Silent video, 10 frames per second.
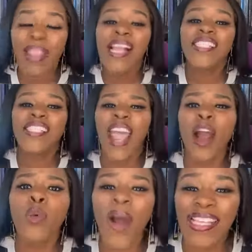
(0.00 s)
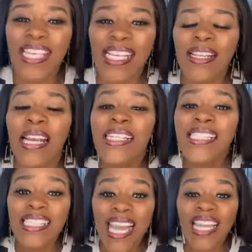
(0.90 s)
Stairways can
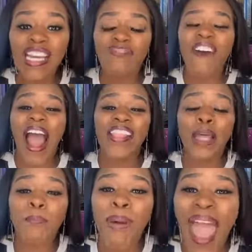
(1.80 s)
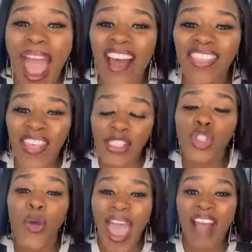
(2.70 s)
signify the path that
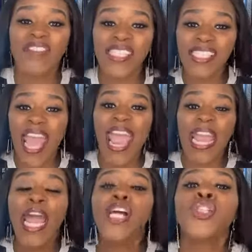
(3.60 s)
you have to take